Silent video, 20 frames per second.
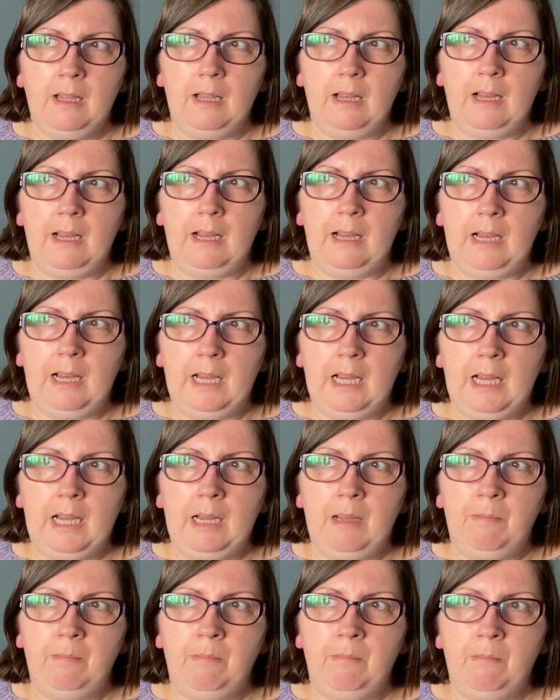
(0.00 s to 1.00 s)

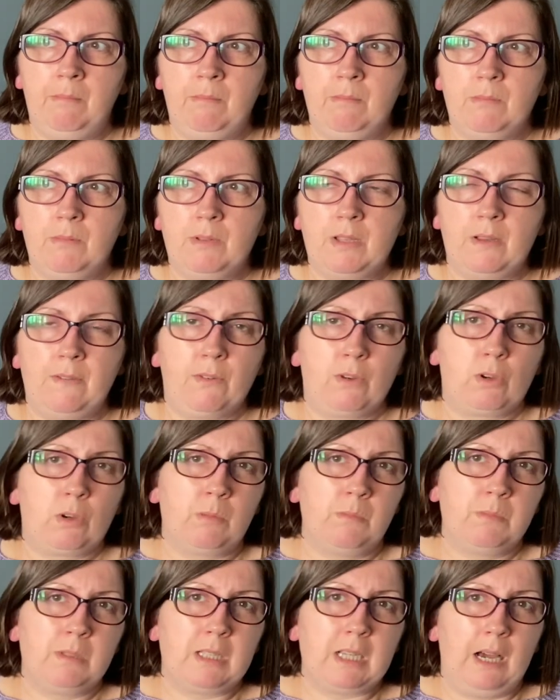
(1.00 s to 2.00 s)
So if it
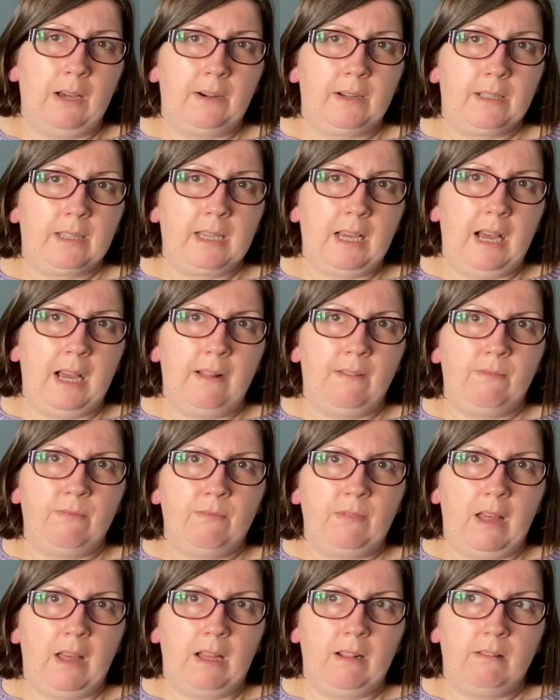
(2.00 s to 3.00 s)
comes down again,
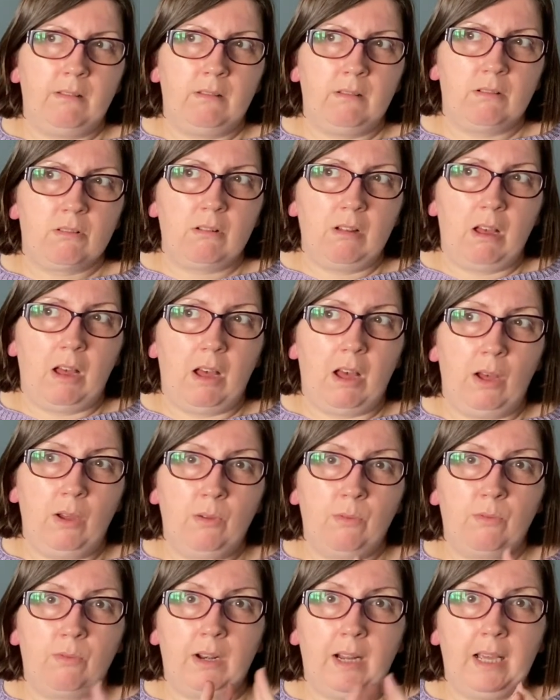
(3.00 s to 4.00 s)
then
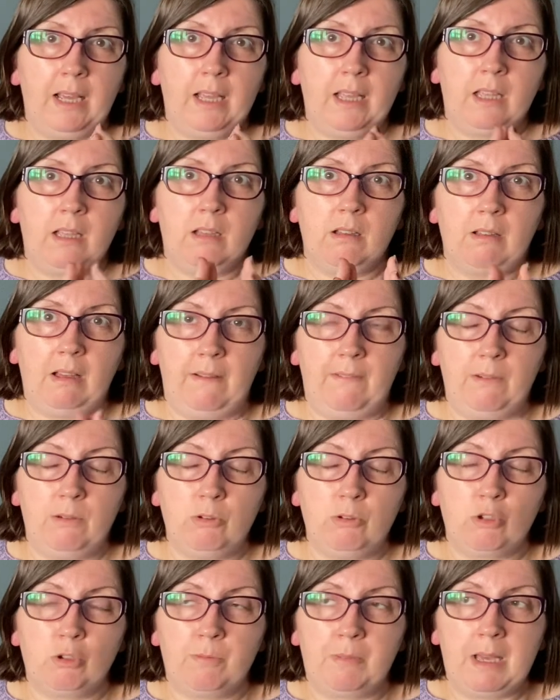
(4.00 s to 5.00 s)
hopefully I think we
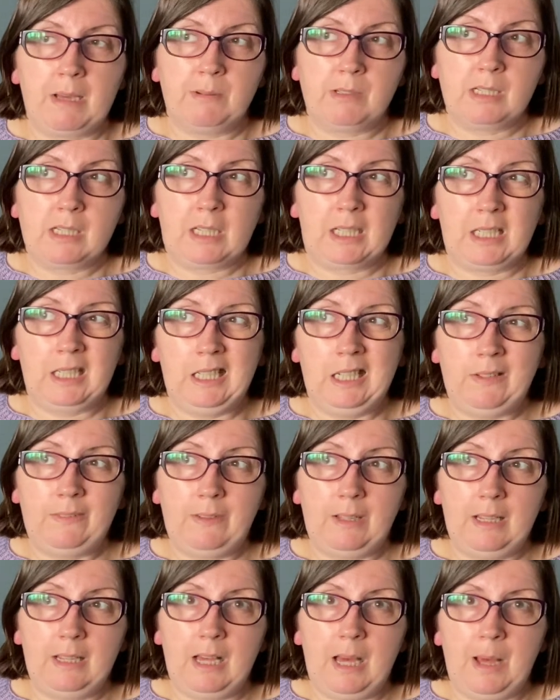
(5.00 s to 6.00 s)
should be able to kind of
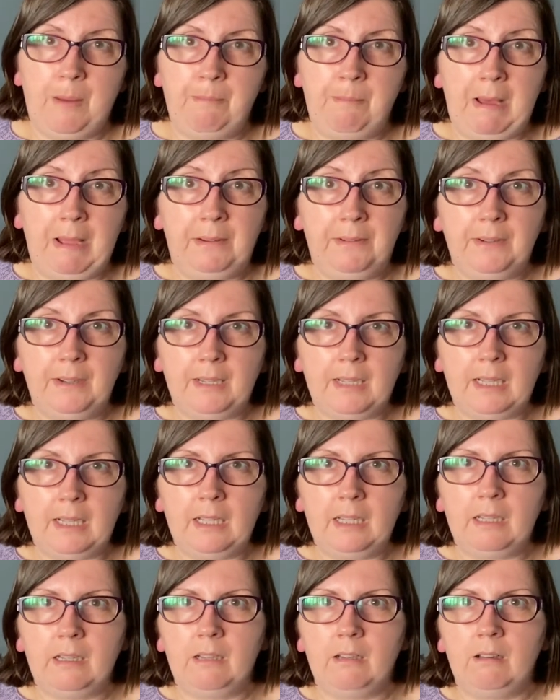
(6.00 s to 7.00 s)
amend
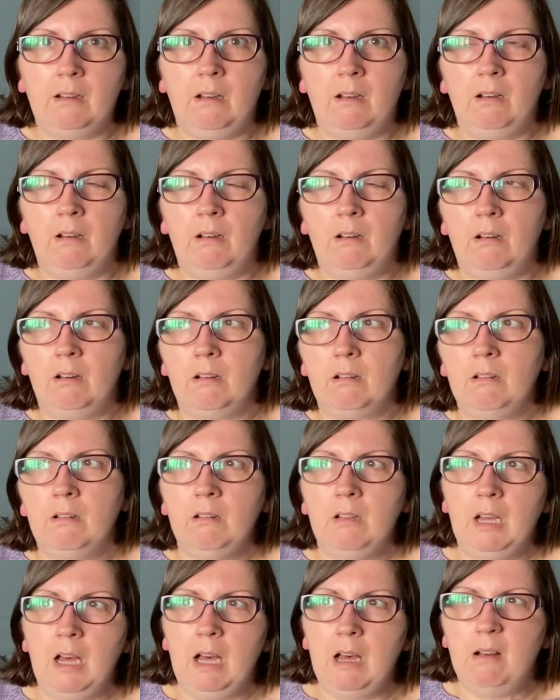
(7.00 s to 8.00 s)
it,
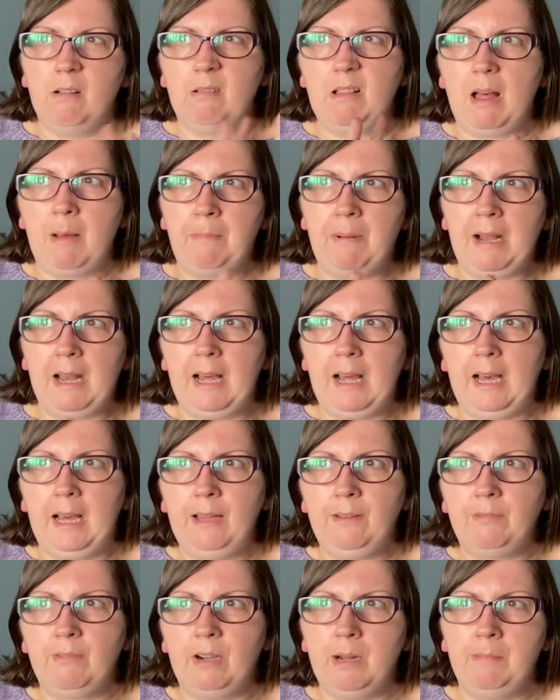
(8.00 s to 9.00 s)
apply
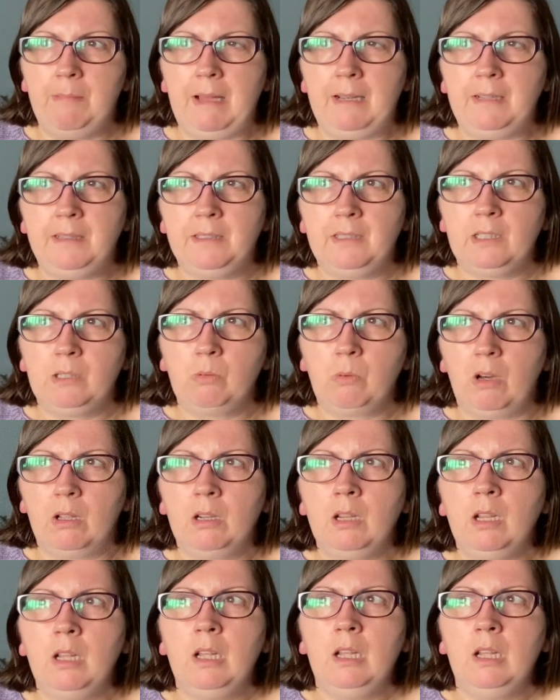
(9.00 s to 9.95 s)
for an amended one,